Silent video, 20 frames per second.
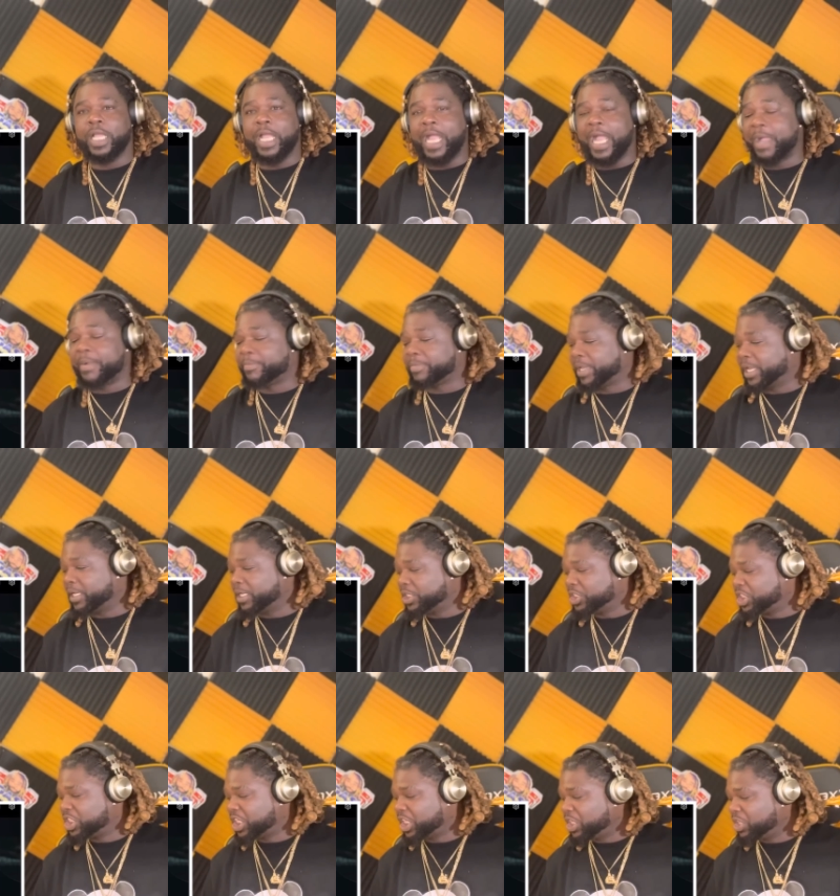I'm getting
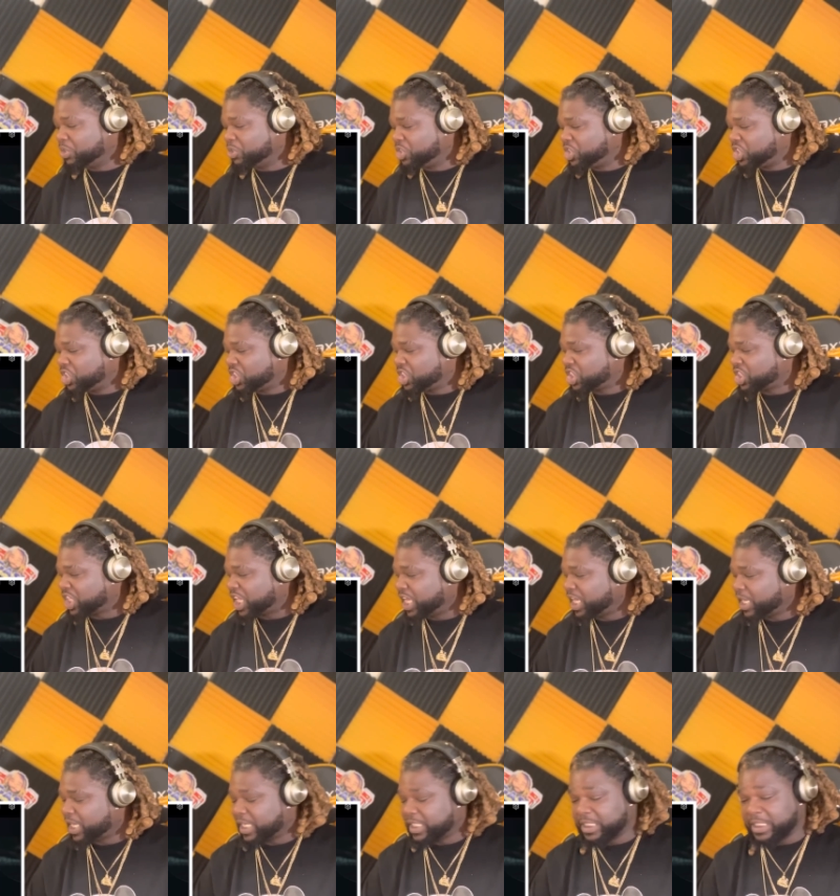chills just thinking,
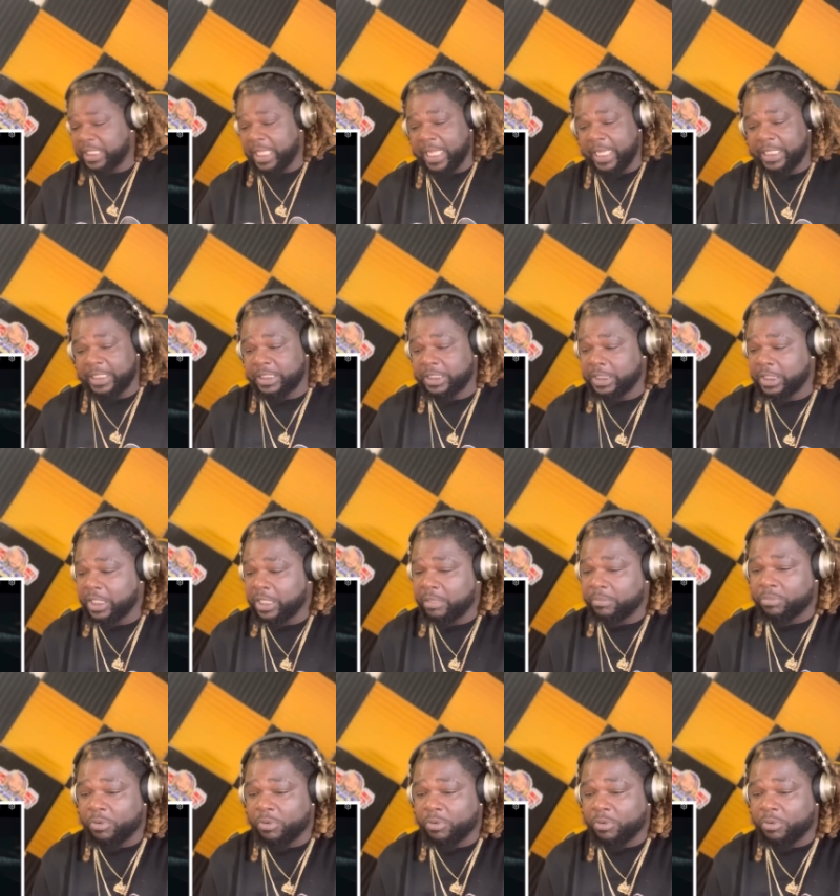cause like I said,